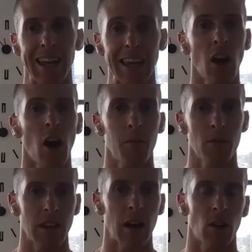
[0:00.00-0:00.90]

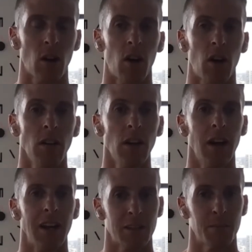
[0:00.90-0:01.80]
e-commerce alcohol
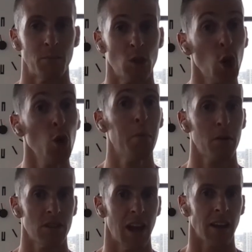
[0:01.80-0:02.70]
is
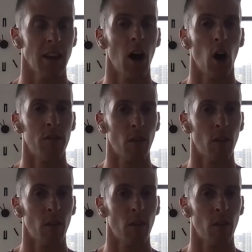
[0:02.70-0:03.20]
2% of